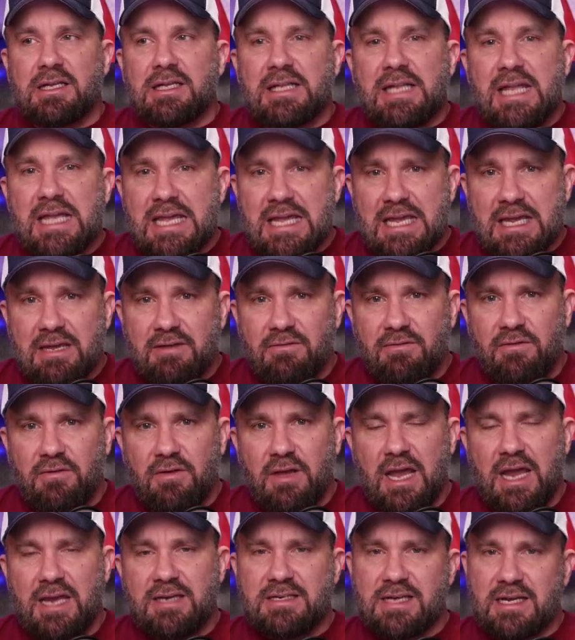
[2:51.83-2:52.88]

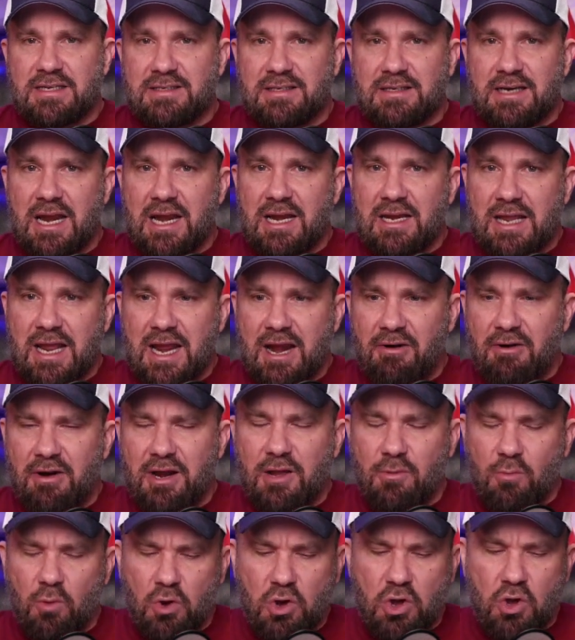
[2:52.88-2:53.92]
leave a designated
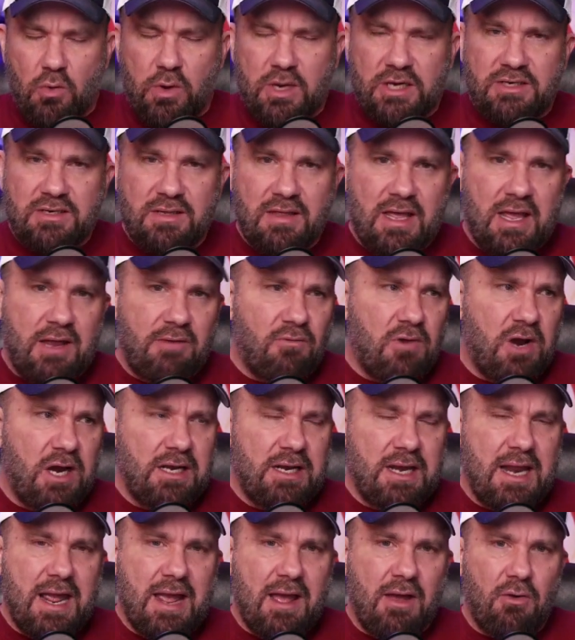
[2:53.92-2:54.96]
area. We'll go into that
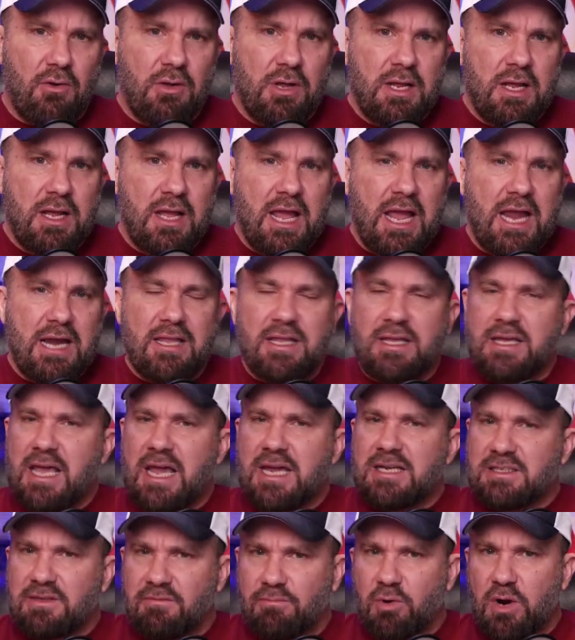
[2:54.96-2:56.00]
right now. And in the
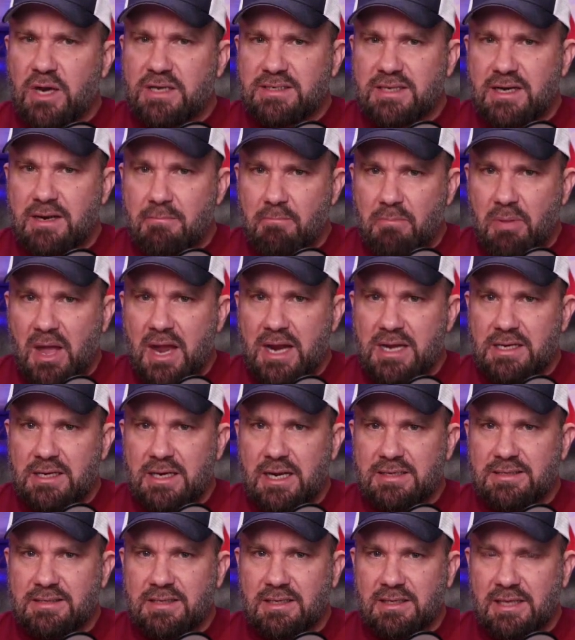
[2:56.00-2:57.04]
case of President
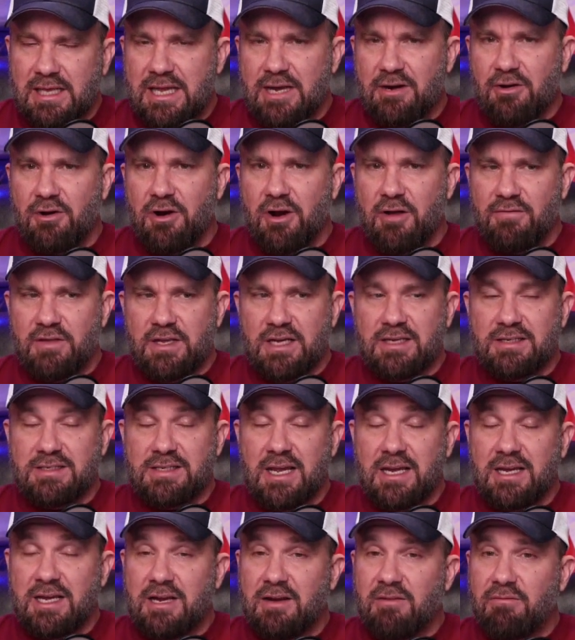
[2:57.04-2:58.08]
Biden, as the leader of the
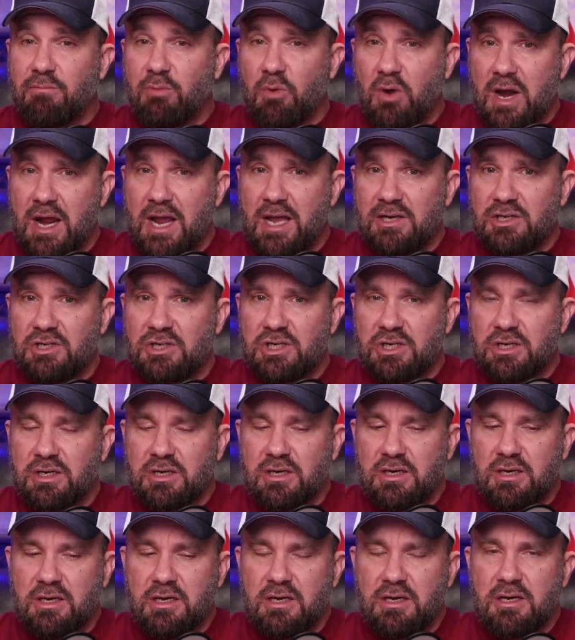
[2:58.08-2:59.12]
executive branch,
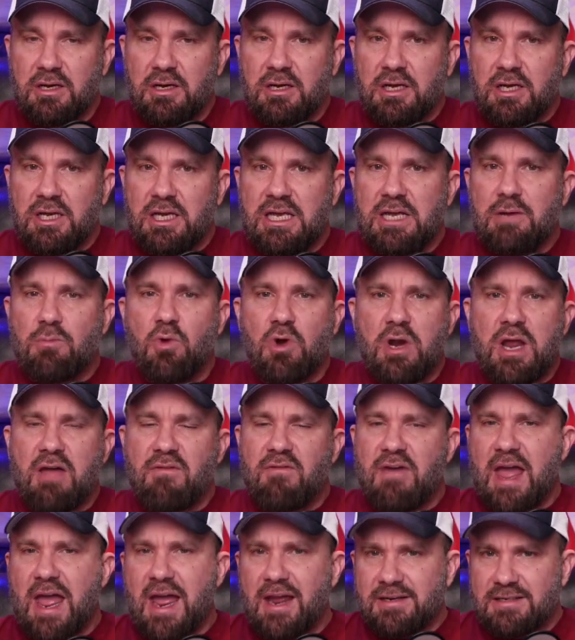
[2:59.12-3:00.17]
he would
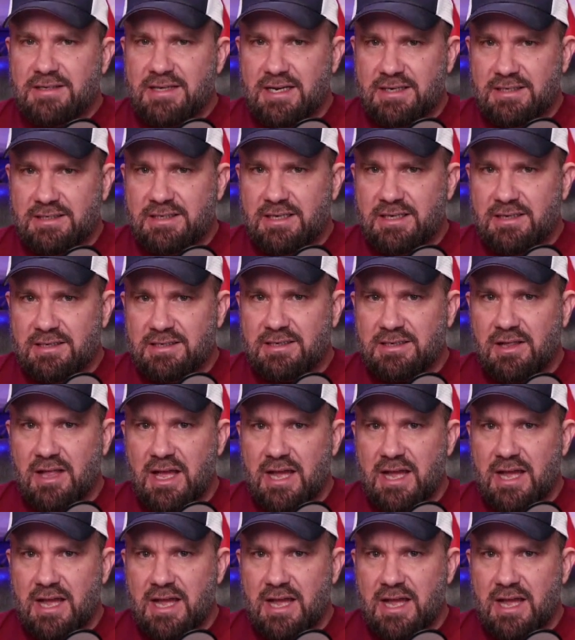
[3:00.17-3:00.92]
have access to this